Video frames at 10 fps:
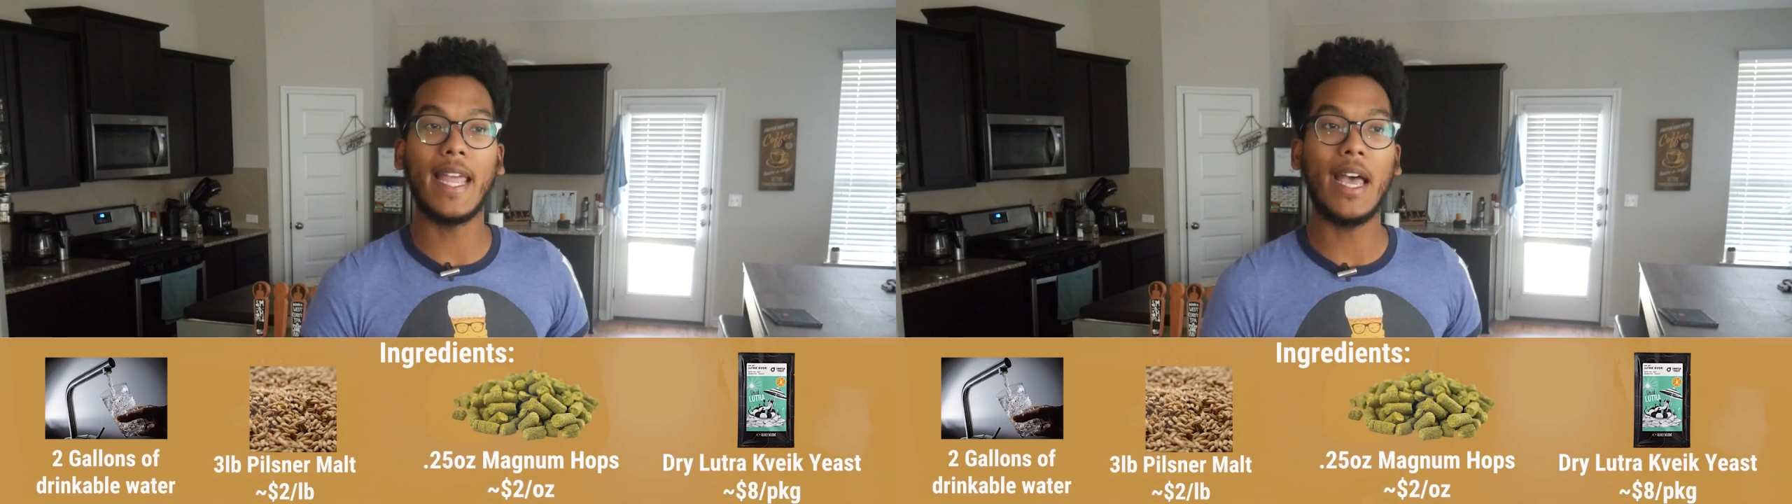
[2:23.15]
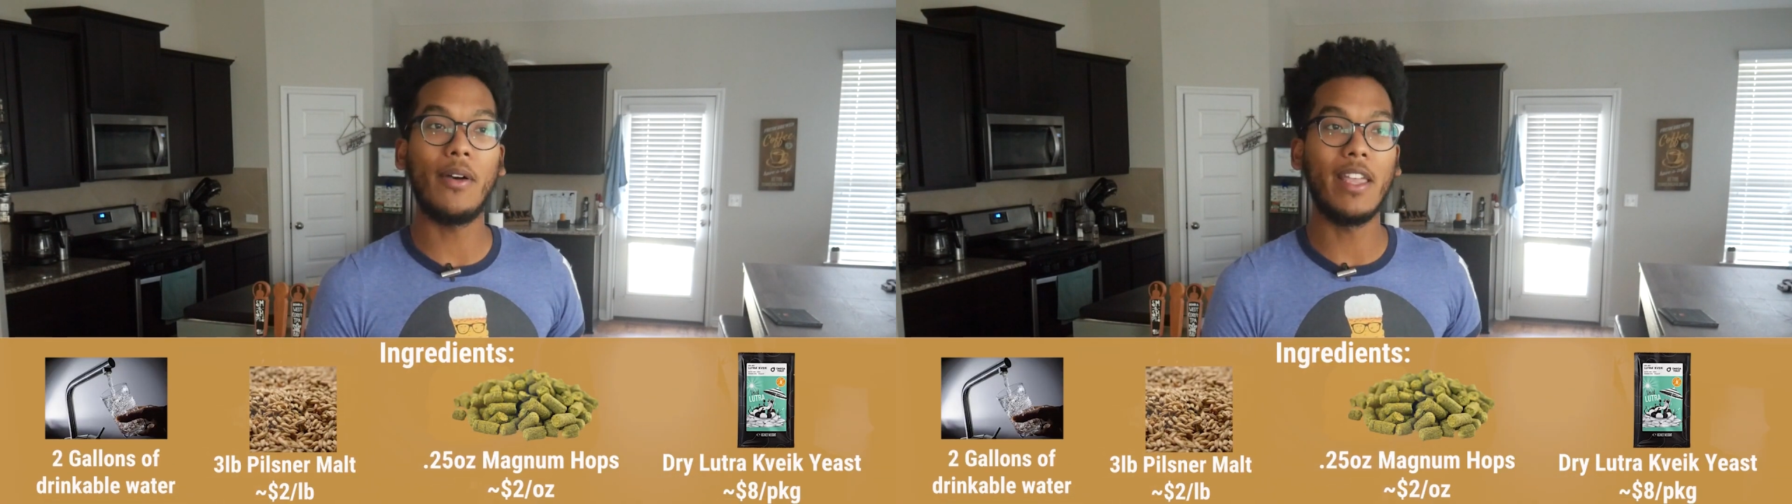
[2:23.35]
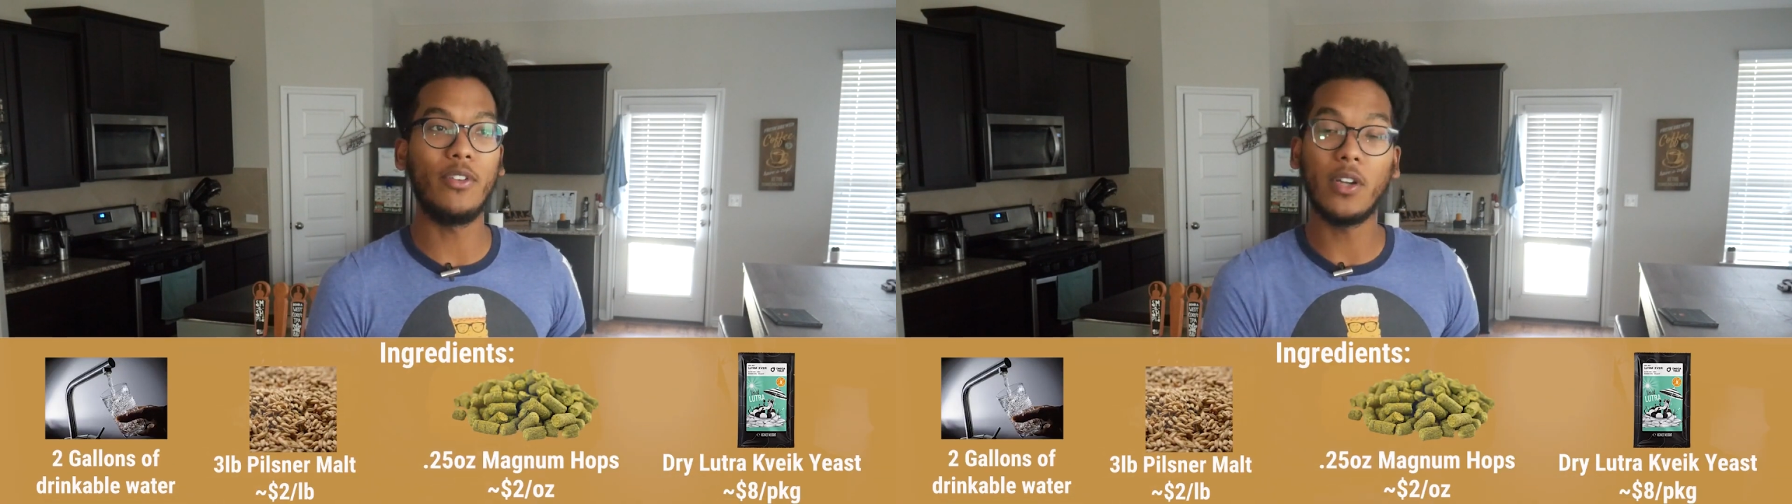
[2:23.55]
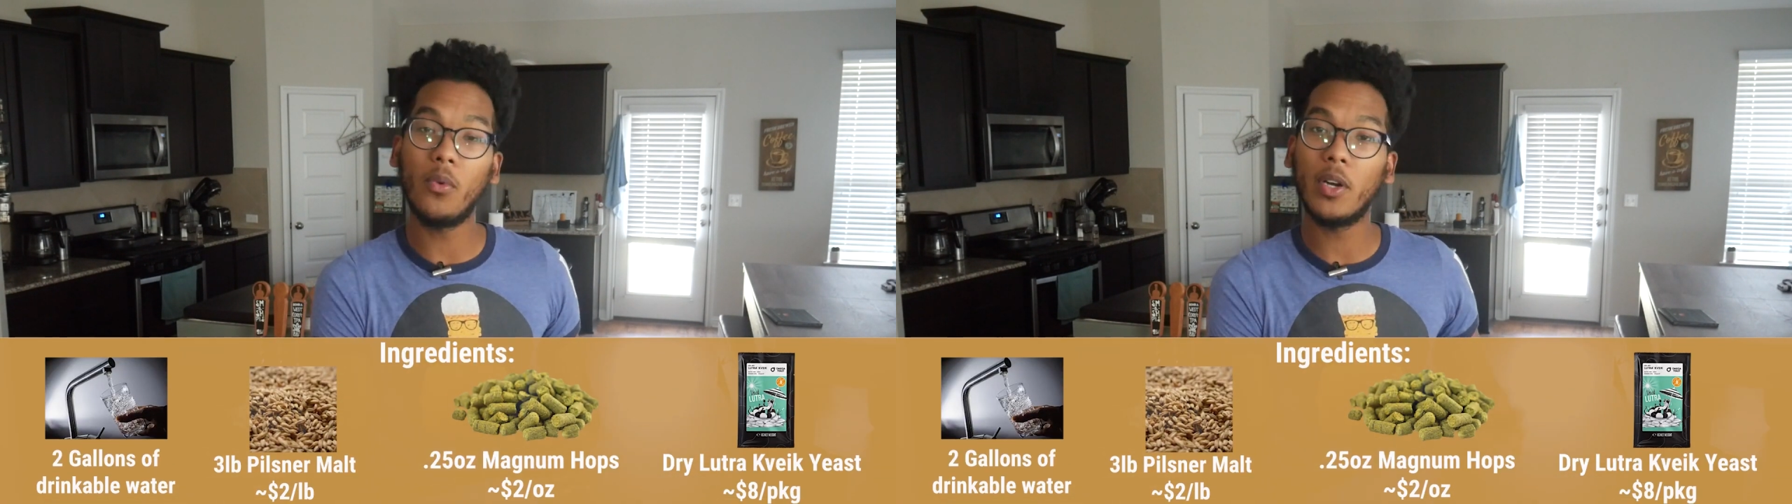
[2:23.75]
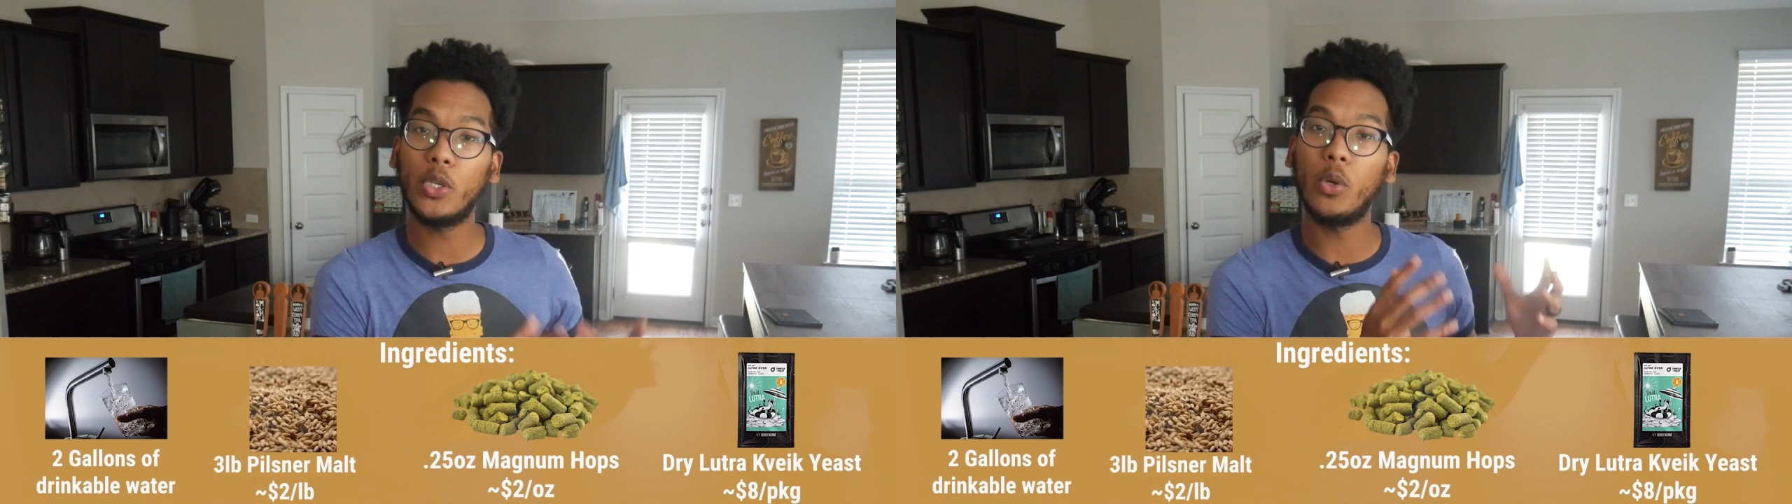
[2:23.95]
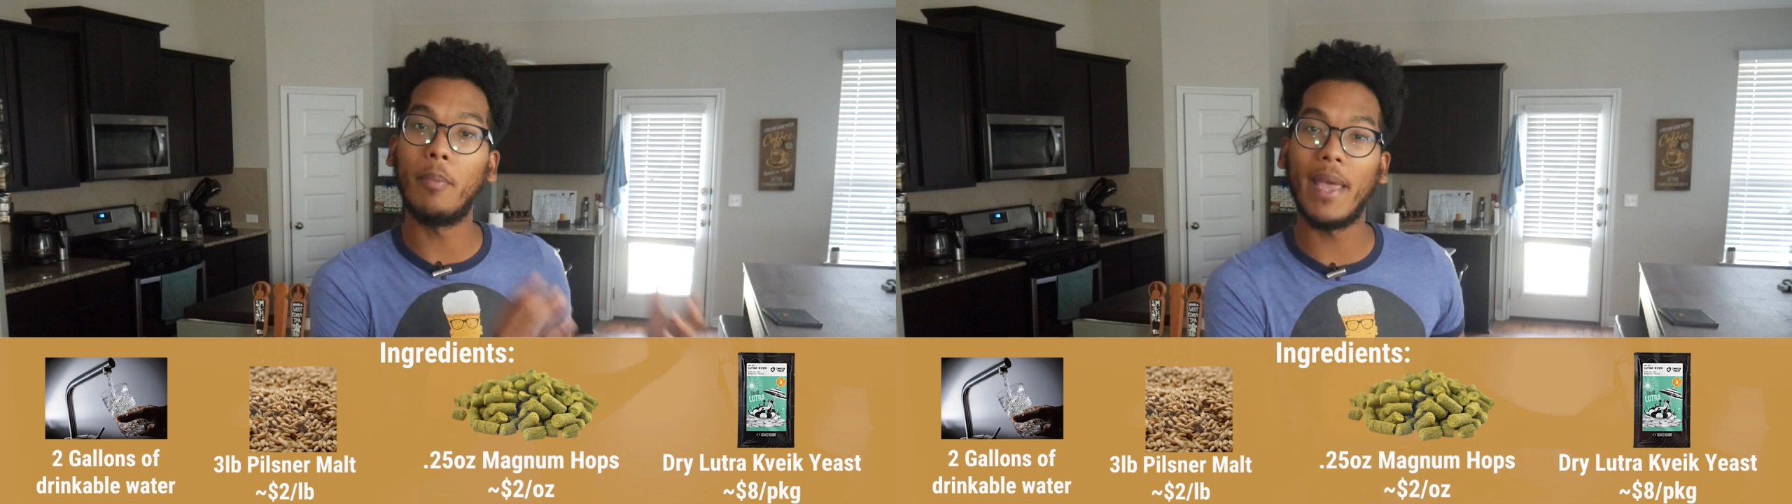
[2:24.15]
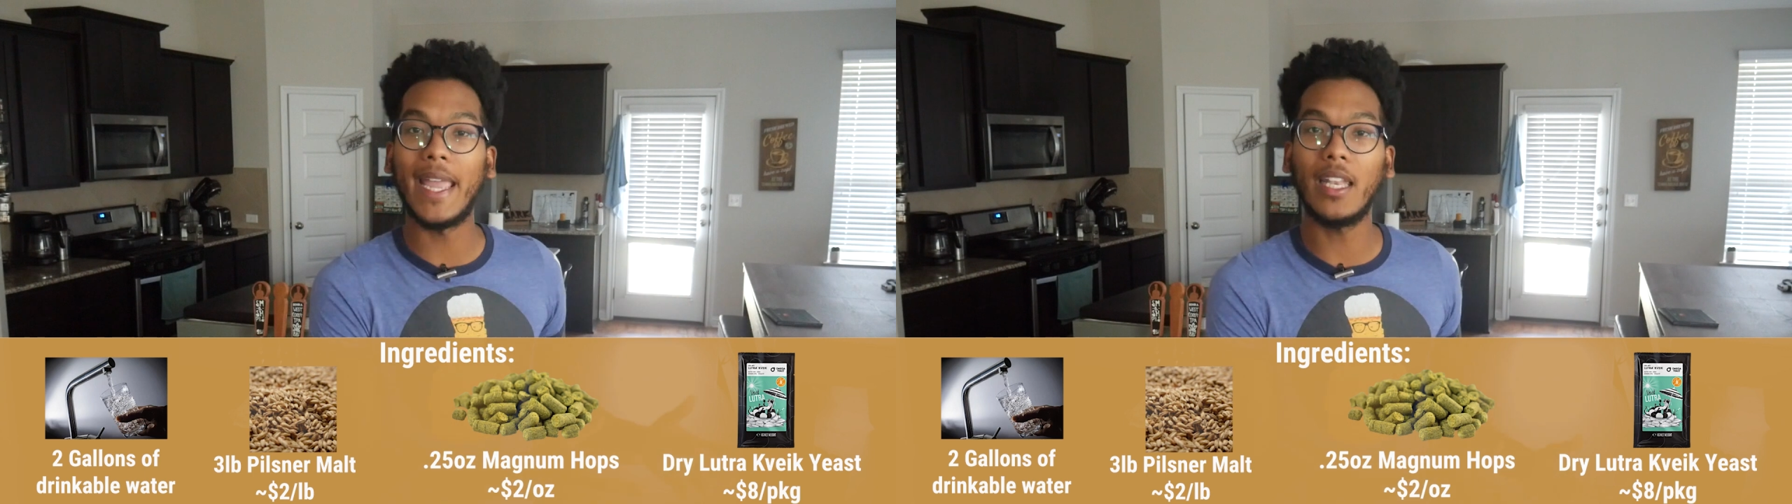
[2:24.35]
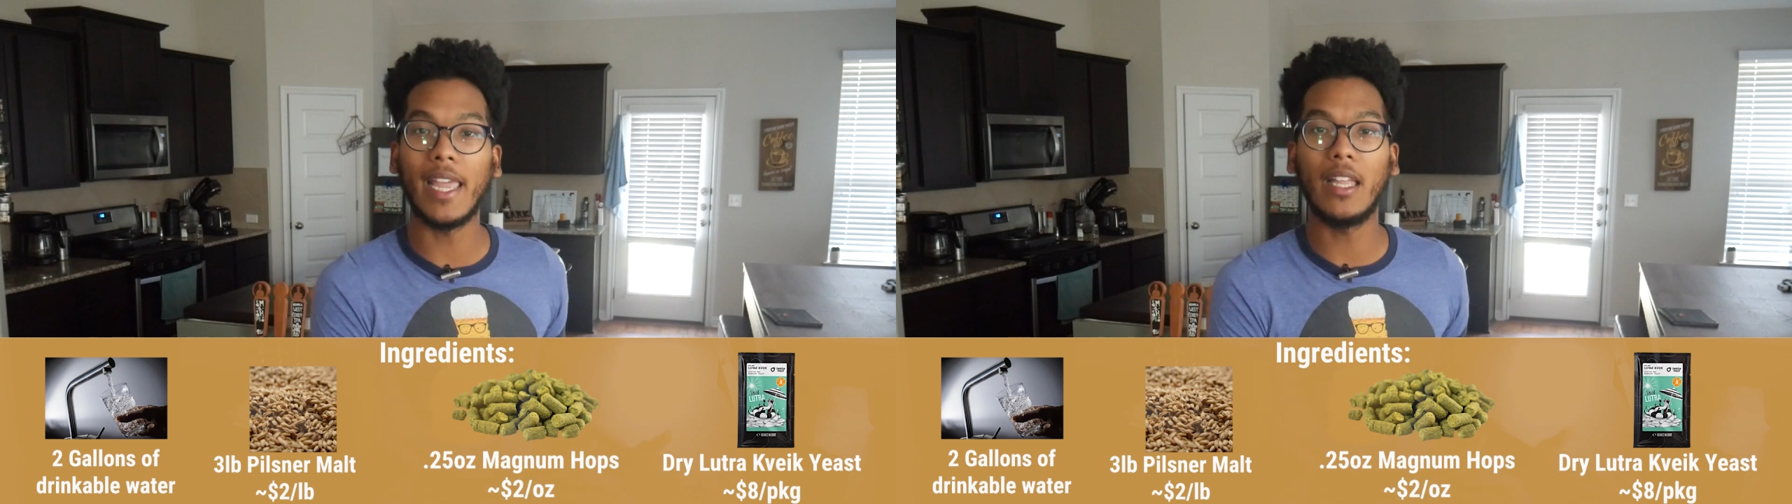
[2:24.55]
Now, if you don't want to do a
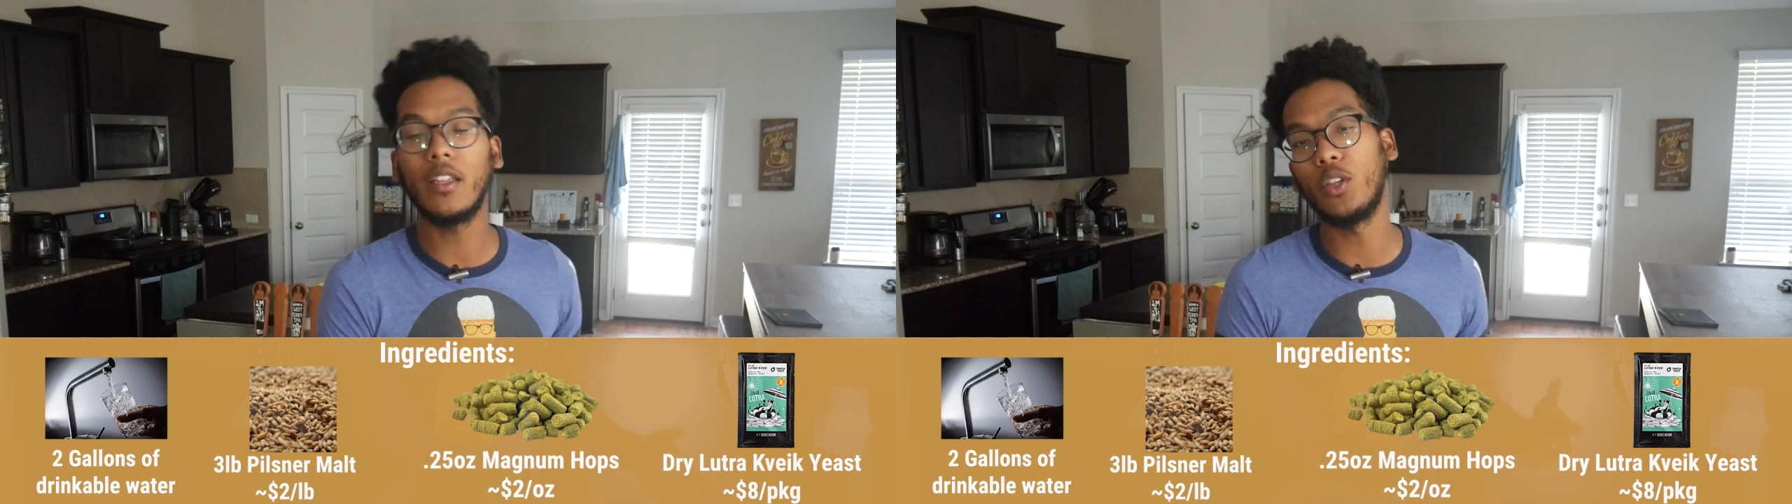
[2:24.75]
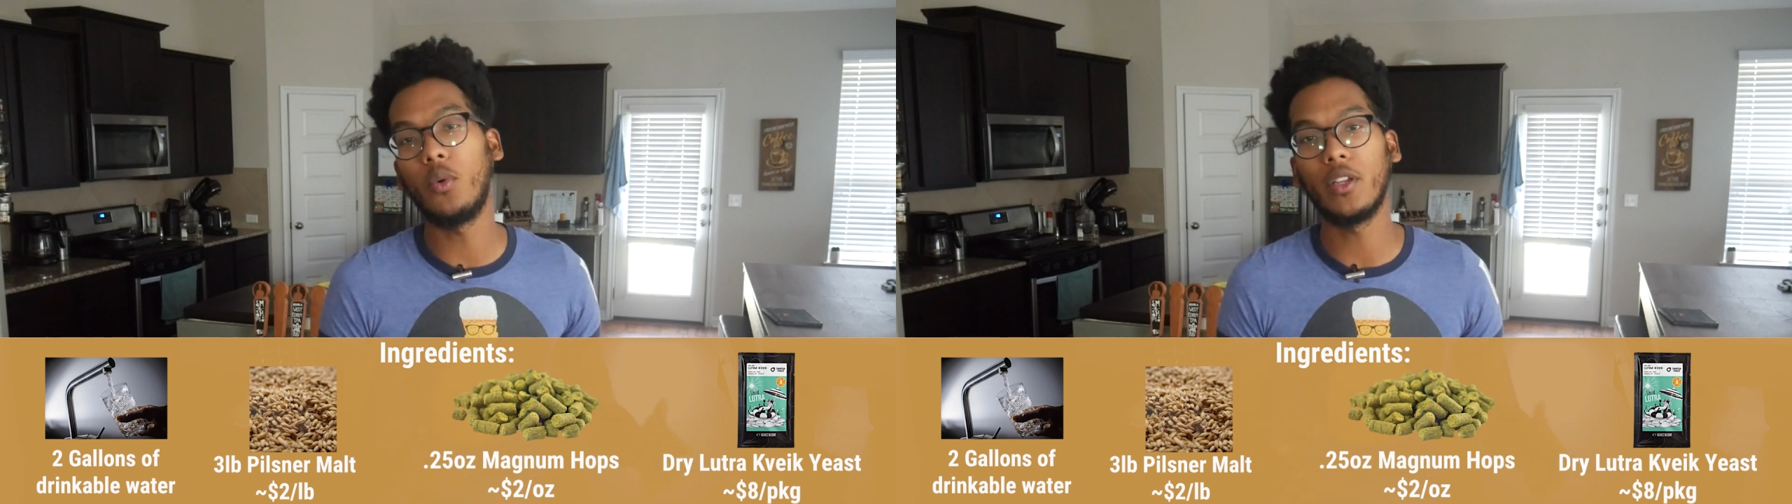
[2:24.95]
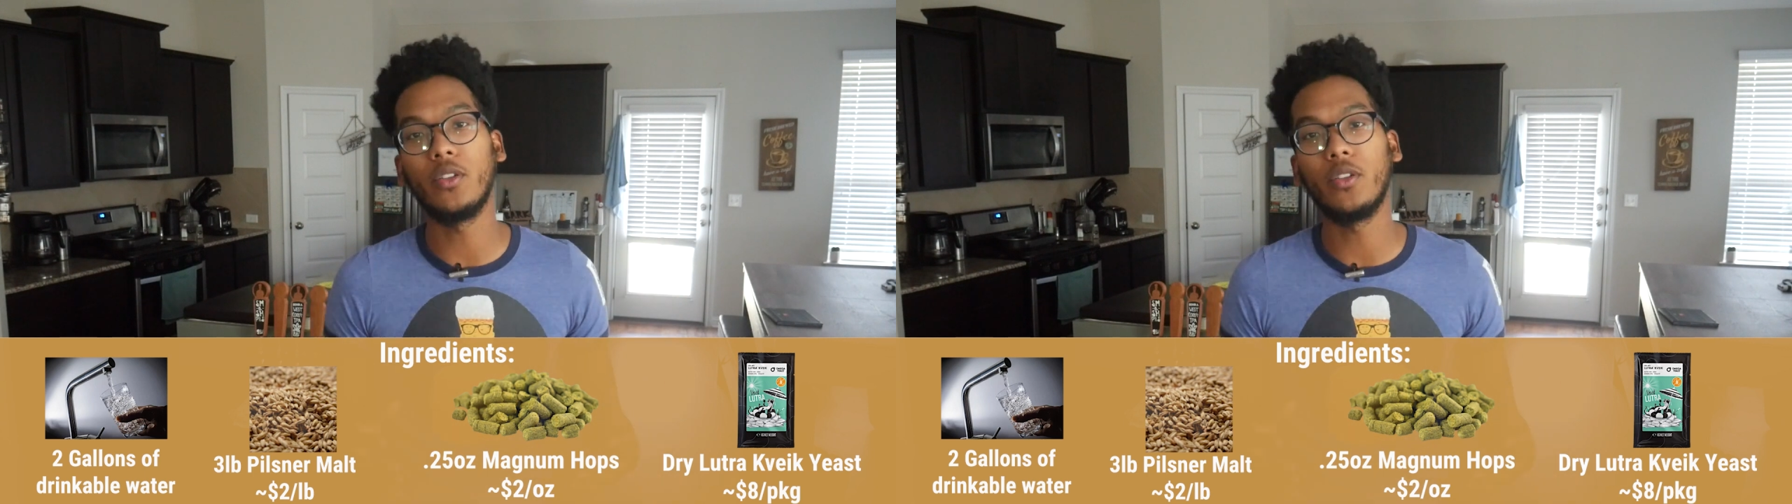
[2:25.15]
pale ale and you want